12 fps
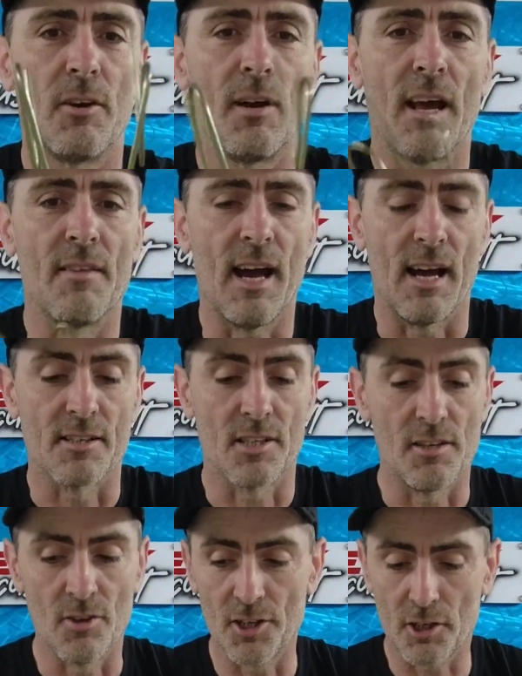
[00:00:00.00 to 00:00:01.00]
create that.
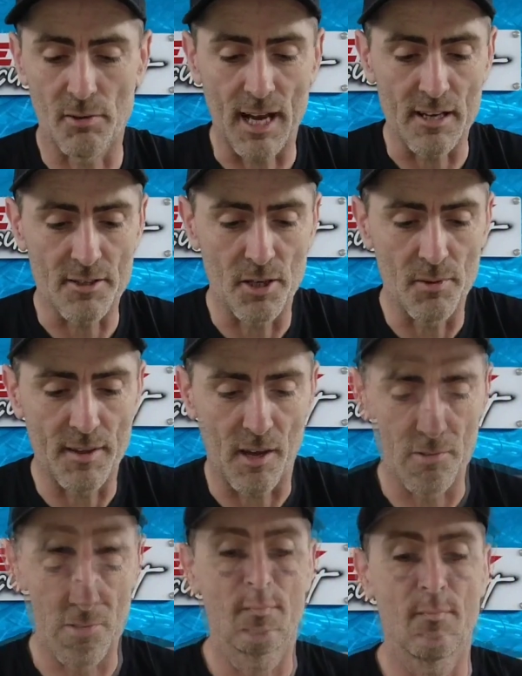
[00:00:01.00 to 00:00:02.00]
So you've got to create two of
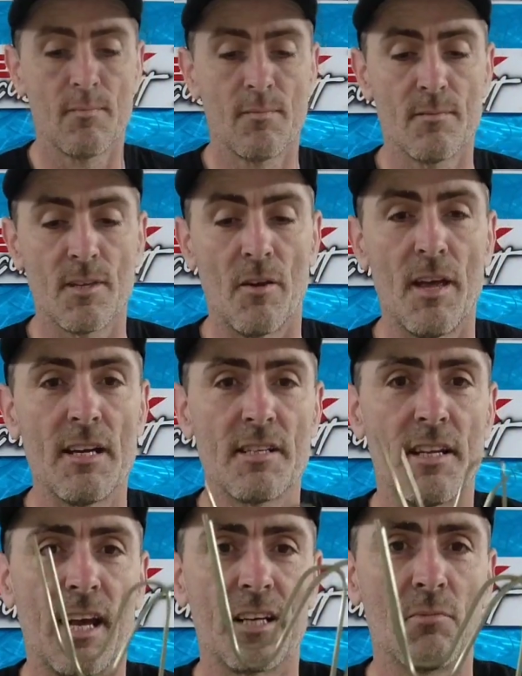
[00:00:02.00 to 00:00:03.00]
those. So
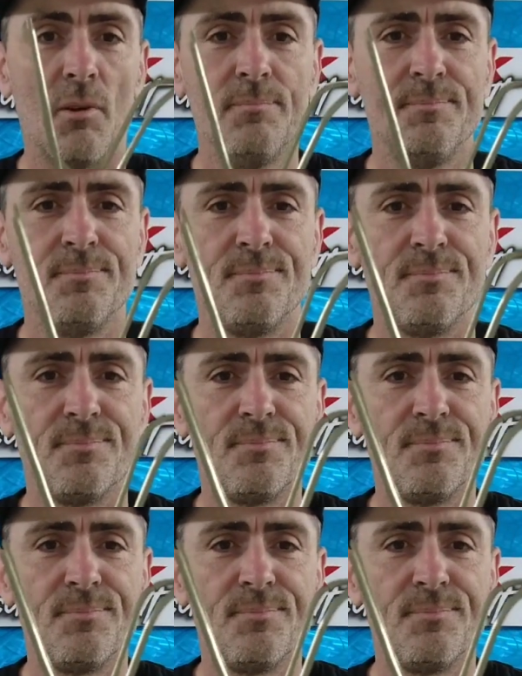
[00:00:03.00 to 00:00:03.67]
there's the next one.